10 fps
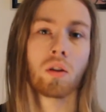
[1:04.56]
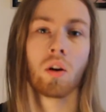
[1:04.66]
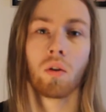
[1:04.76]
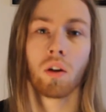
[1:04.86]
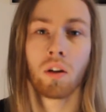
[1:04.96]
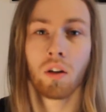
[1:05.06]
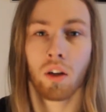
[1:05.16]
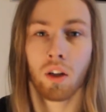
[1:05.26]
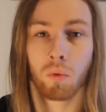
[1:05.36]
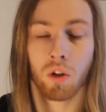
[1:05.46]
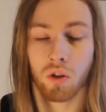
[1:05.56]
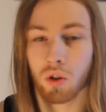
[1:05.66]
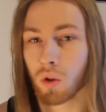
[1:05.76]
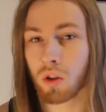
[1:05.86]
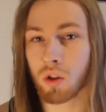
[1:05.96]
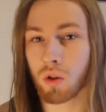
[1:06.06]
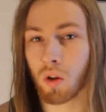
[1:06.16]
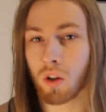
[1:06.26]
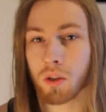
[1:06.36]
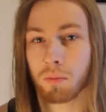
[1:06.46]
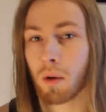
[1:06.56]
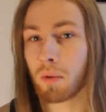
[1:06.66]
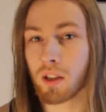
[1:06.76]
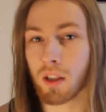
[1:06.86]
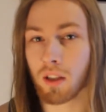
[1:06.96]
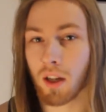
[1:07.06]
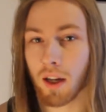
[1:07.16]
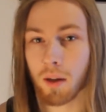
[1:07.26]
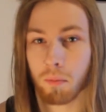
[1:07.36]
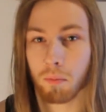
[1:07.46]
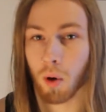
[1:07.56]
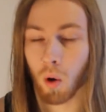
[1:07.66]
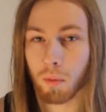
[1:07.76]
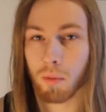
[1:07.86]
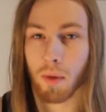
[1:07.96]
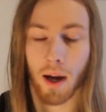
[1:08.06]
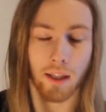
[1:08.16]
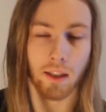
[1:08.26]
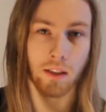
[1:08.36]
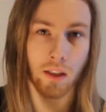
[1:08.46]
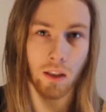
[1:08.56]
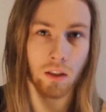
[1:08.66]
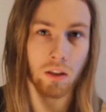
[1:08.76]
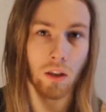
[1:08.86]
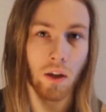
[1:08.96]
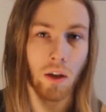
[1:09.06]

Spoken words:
Conan. It was short stories published in like pulp magazines.